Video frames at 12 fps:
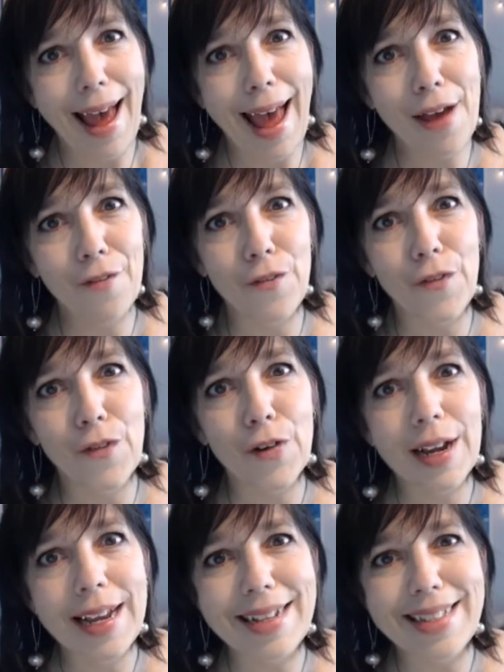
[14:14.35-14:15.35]

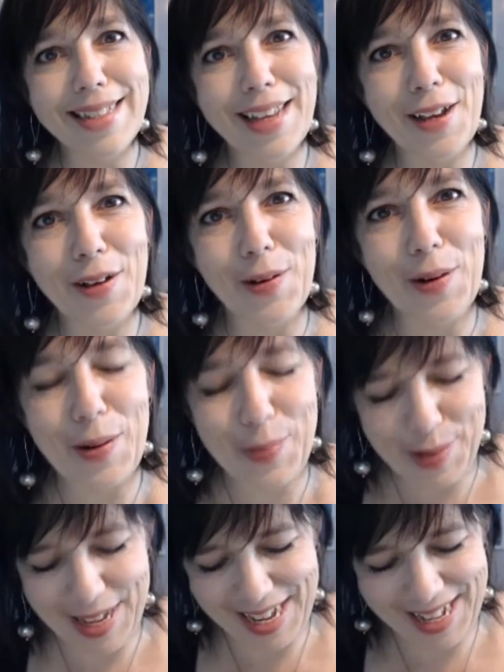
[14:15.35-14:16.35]
Every single
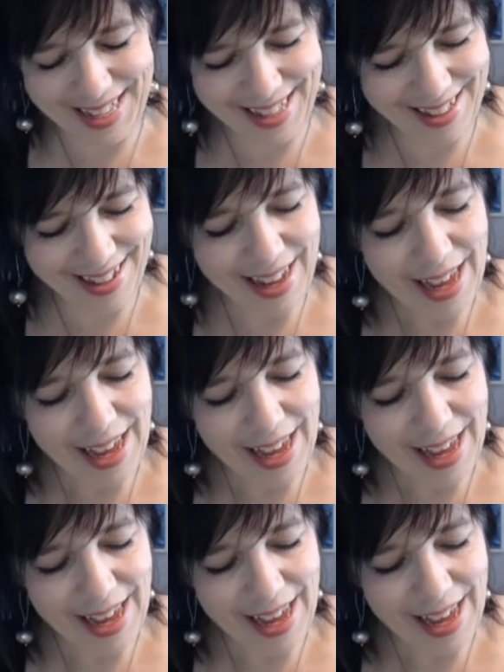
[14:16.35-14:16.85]
piece.